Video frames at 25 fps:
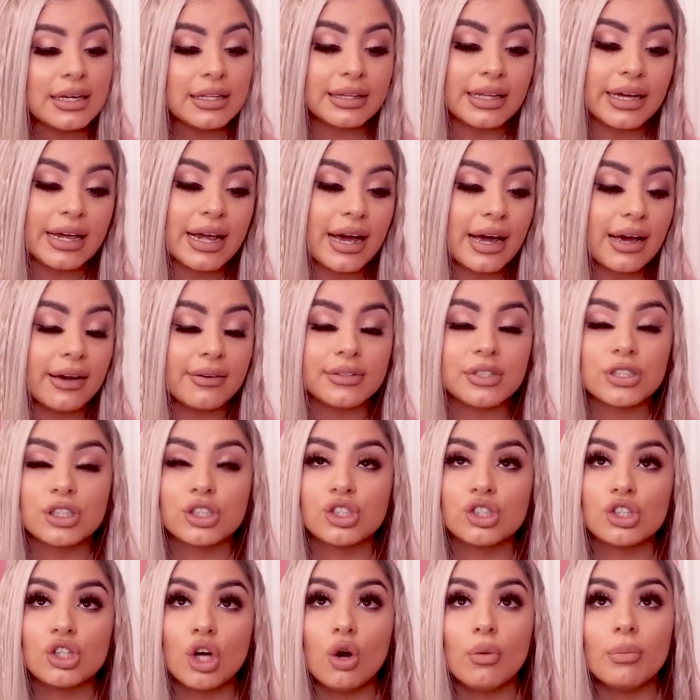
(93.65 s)
They have
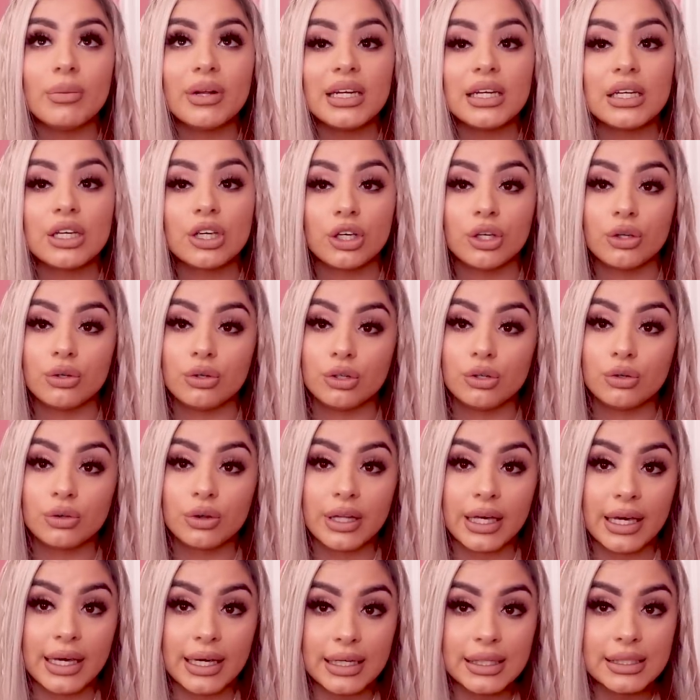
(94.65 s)
so many cute new
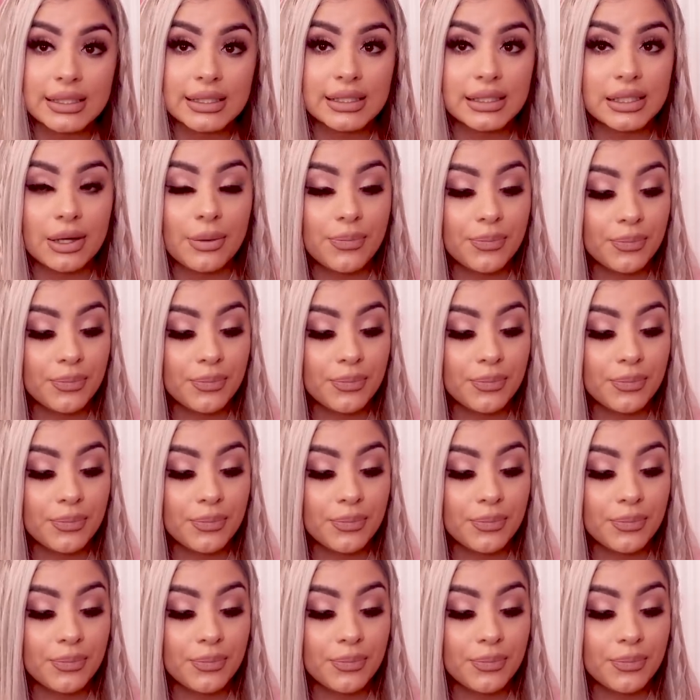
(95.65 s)
things.